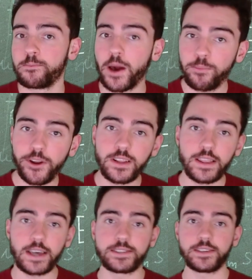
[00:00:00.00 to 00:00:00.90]
By
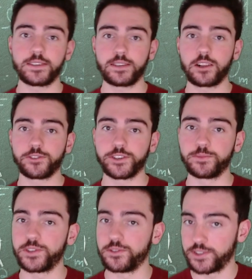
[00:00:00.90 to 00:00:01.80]
parallelizing these
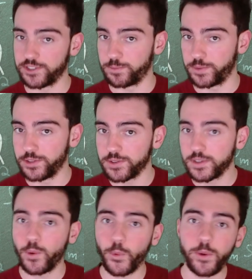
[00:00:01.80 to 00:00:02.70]
algorithms using
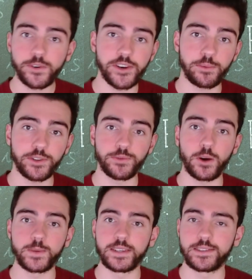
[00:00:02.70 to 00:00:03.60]
GPUs, we were able to
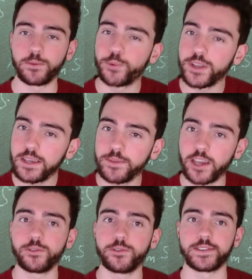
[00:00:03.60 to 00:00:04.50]
obtain some
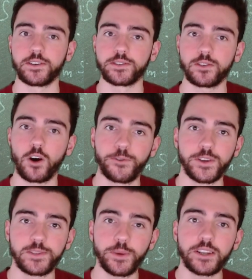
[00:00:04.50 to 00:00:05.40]
preliminary results
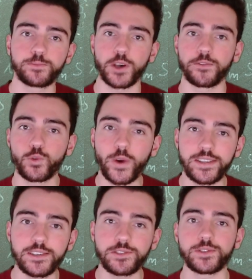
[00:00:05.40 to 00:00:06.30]
offering speedups of
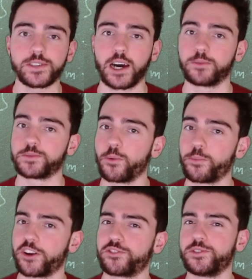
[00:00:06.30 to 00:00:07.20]
22 times
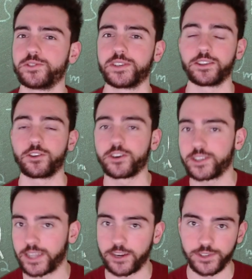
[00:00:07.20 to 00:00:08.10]
compared to using an
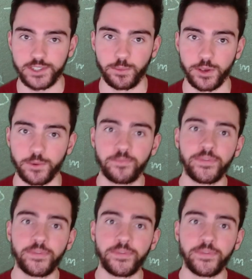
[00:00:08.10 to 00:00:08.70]
ordinary CPU.